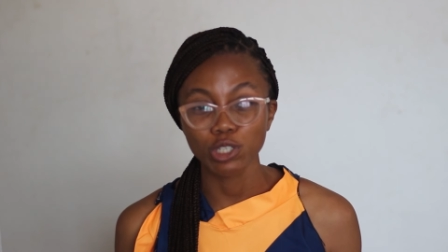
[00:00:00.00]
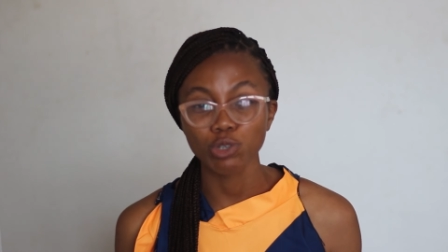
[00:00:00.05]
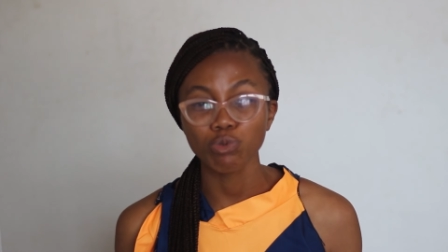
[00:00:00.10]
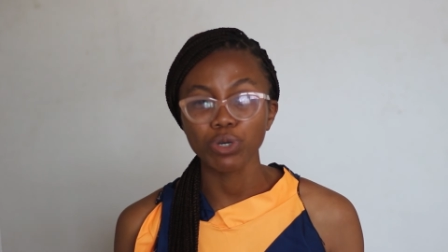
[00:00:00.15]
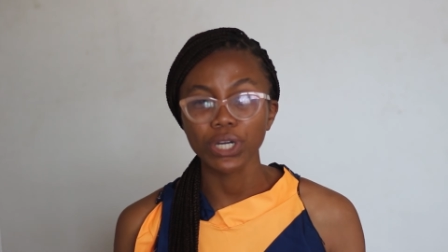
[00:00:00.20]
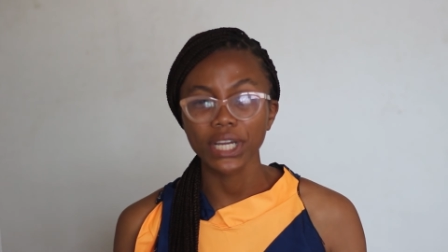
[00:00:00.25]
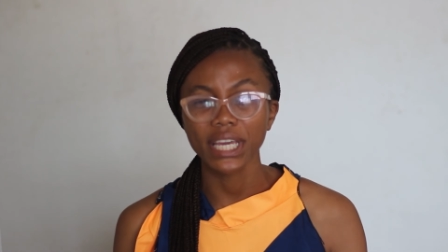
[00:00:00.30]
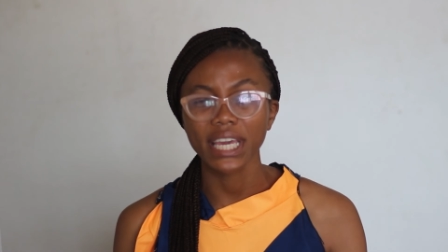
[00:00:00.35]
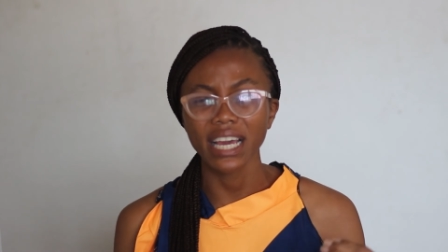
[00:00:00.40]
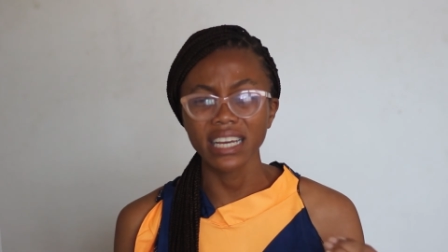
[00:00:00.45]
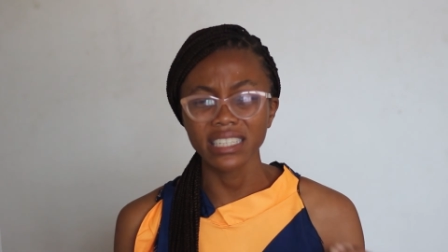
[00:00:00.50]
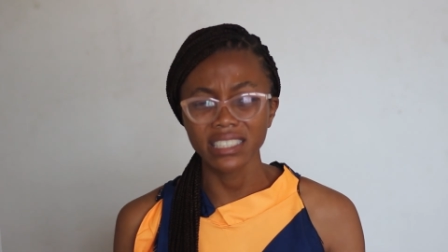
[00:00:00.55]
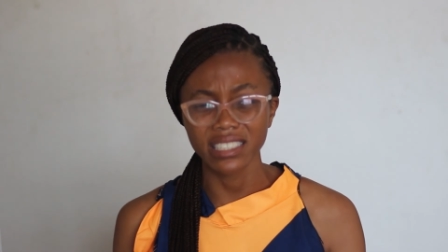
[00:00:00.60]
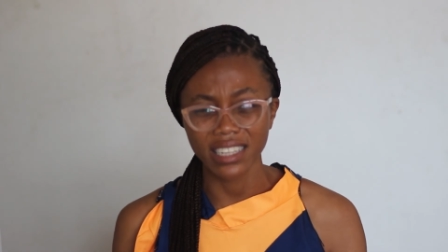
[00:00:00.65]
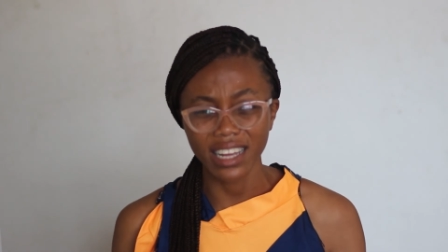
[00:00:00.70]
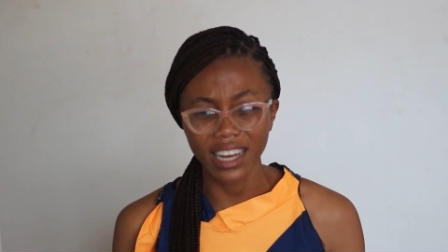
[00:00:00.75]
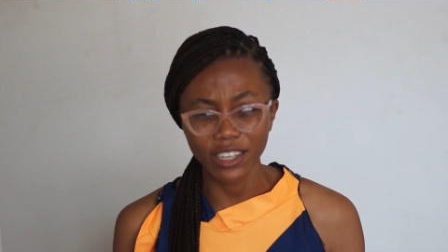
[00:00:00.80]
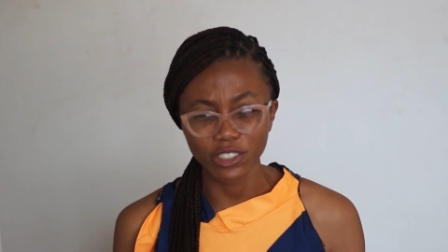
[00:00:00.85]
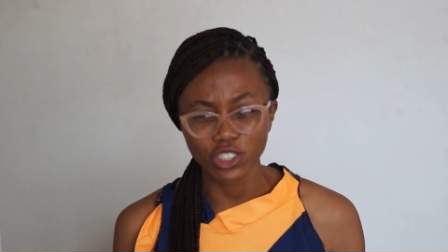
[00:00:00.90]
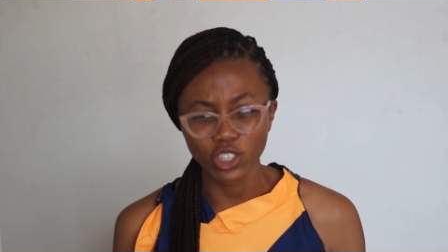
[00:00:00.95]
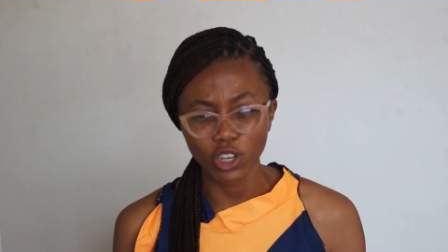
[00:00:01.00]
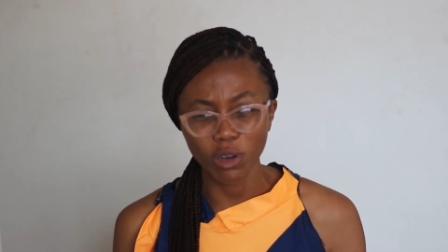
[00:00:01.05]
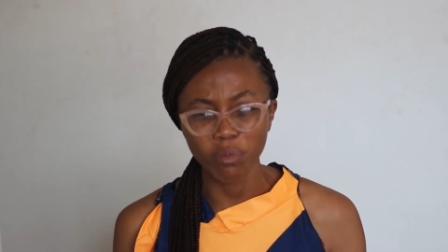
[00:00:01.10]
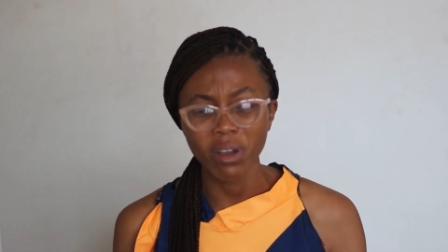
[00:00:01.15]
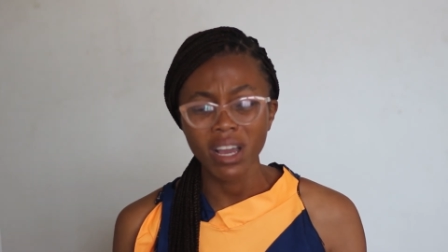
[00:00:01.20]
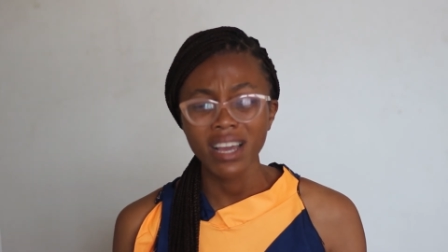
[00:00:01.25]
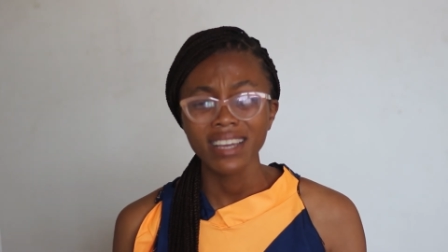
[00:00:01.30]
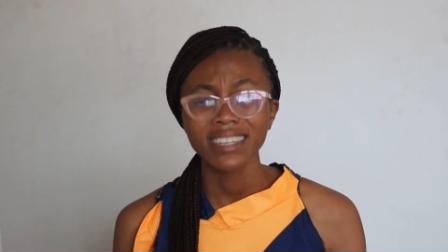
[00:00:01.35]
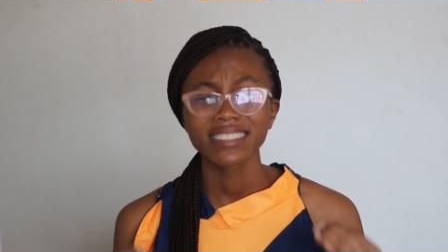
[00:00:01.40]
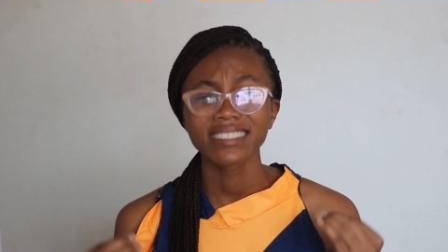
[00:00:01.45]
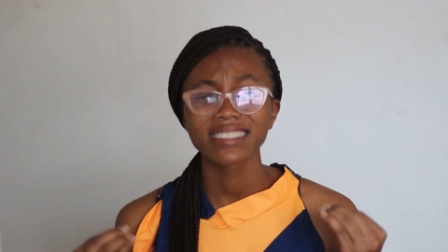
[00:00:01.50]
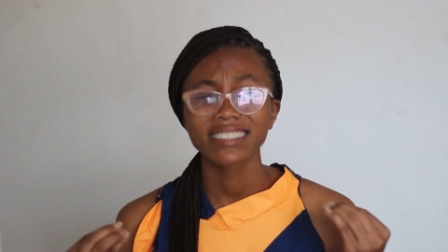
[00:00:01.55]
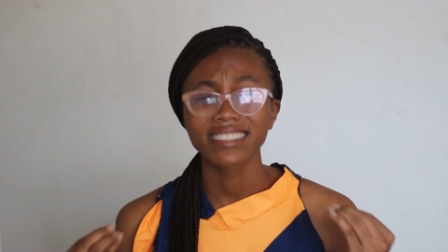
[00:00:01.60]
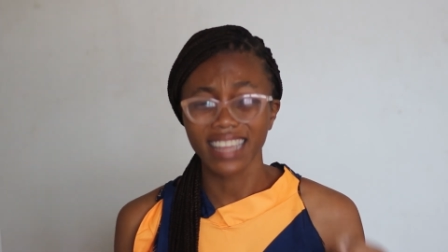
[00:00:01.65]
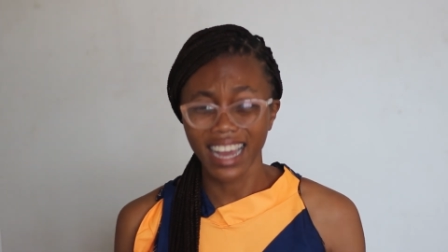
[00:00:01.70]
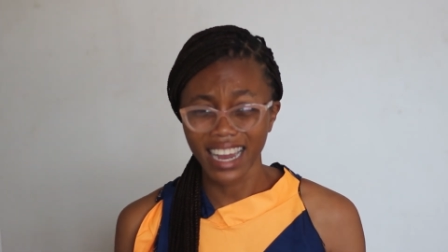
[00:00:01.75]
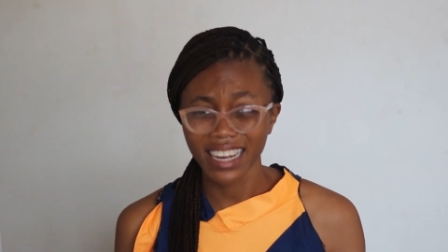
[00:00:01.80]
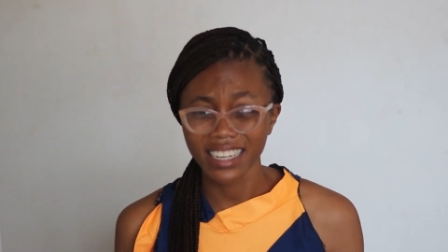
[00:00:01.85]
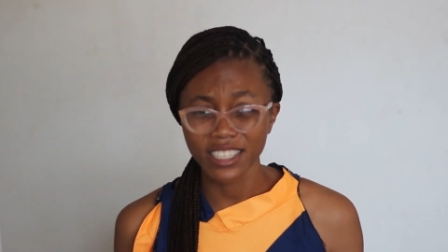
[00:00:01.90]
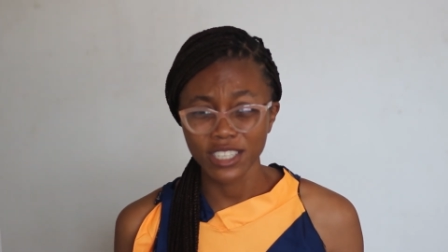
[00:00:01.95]
You will get that job
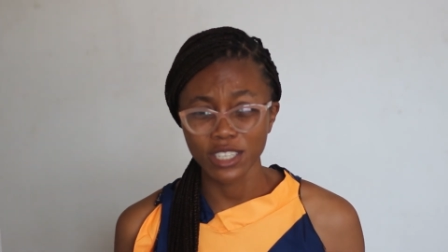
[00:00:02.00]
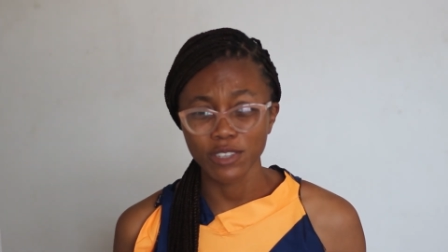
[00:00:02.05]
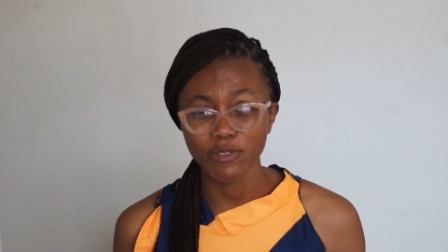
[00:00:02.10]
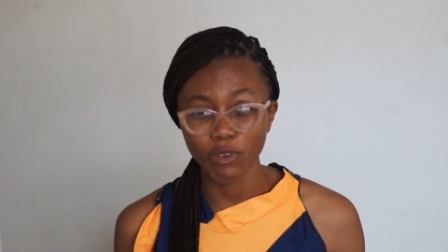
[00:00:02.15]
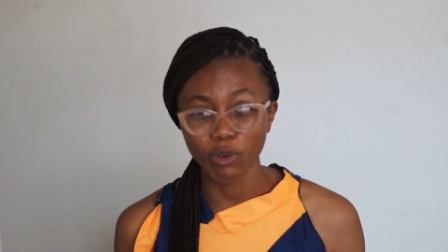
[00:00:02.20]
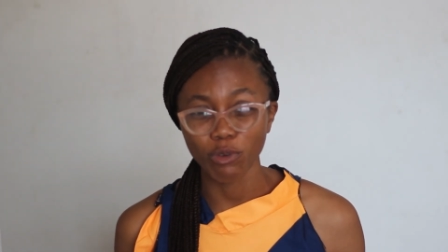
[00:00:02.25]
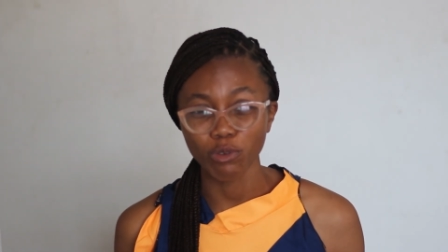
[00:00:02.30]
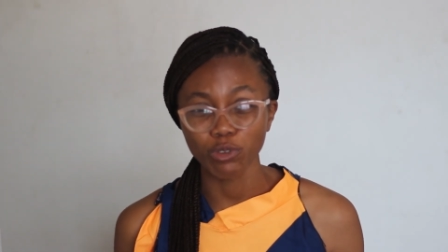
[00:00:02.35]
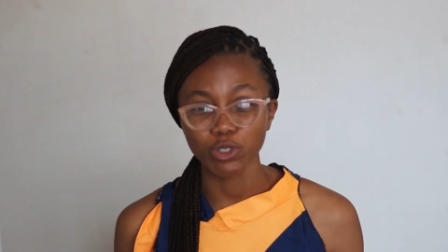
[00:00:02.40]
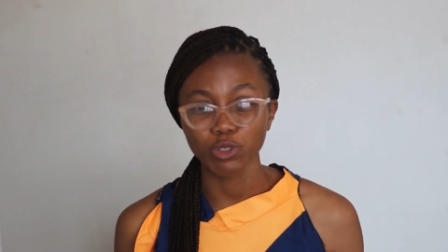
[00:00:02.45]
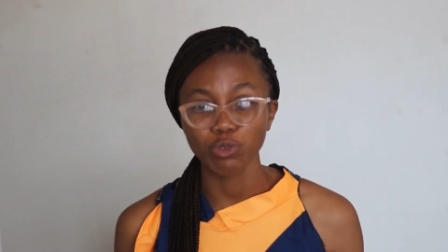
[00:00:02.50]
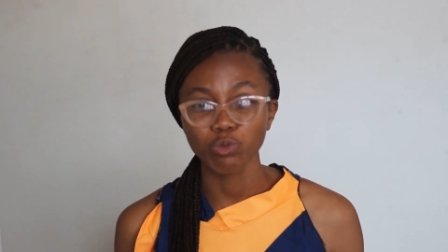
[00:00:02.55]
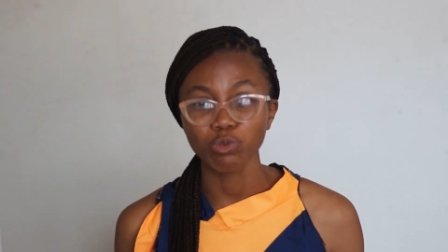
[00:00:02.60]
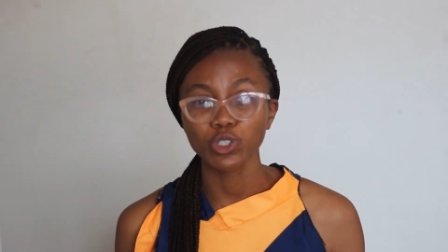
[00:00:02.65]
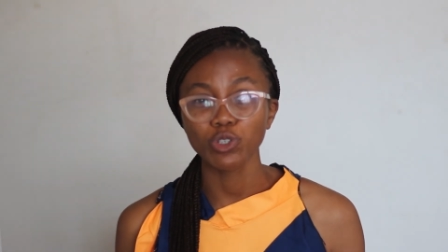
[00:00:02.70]
that is for you.